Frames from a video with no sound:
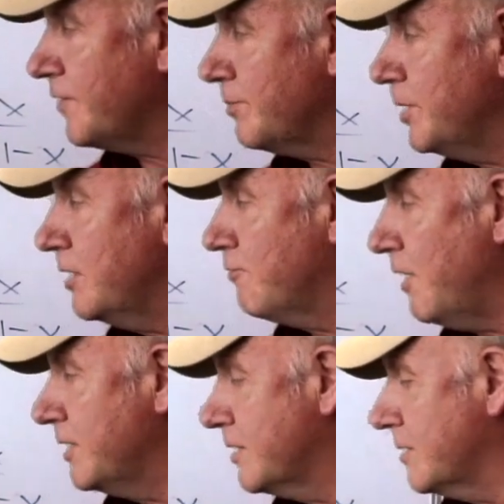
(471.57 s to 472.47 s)
to be
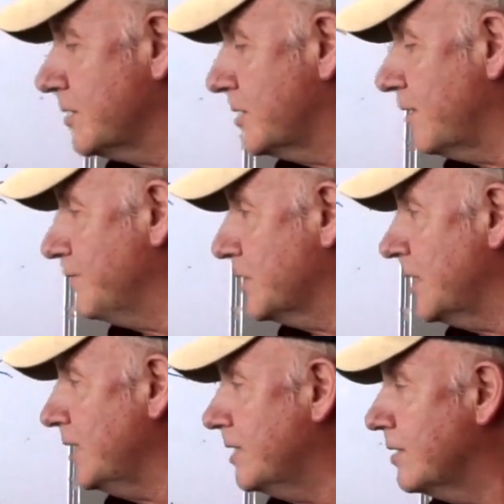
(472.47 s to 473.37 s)
greater than
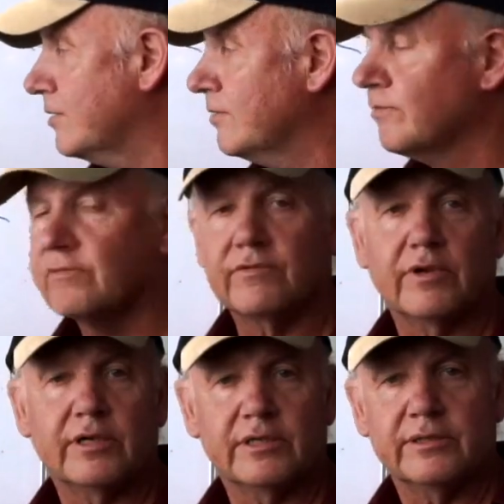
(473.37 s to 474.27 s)
17,
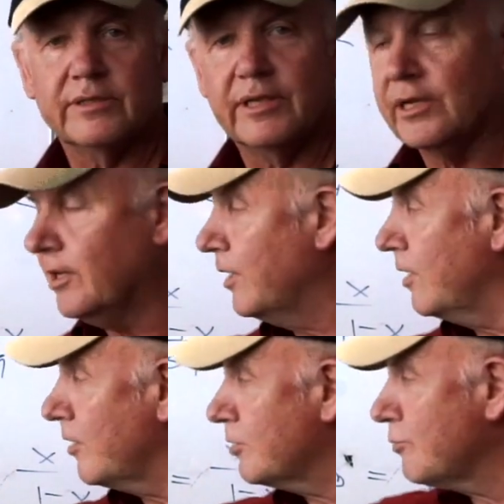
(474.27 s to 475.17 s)
right?
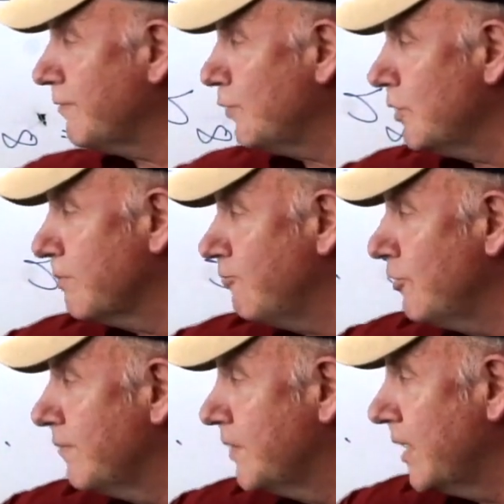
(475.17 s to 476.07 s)
Because we've already
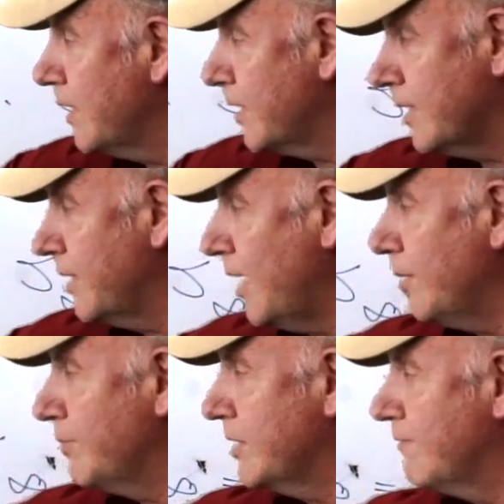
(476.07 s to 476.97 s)
proved that it
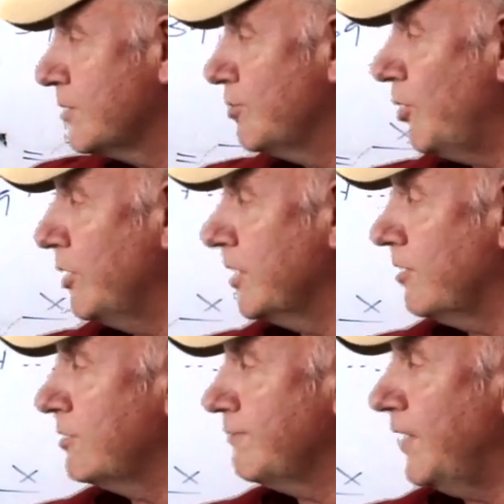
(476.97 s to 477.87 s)
can't be divisible by any of
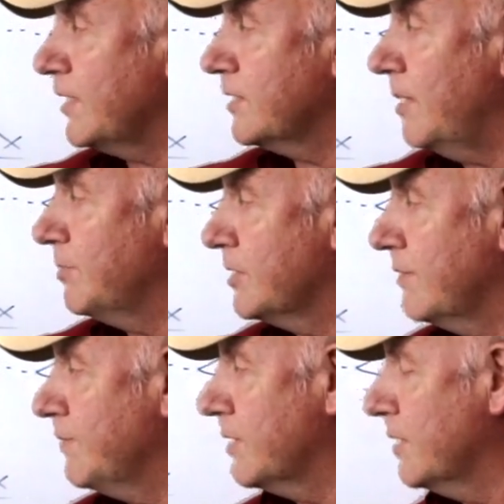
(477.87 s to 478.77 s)
those factors up to
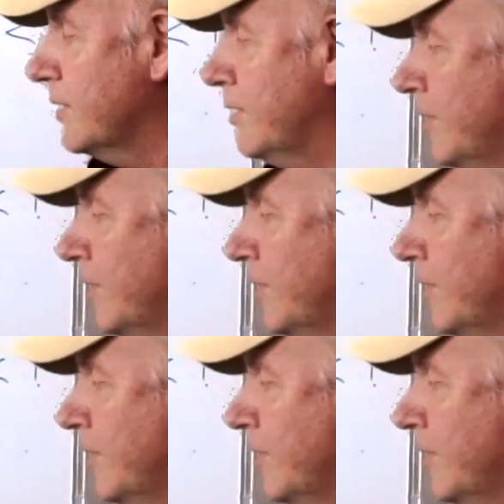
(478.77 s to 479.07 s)
17.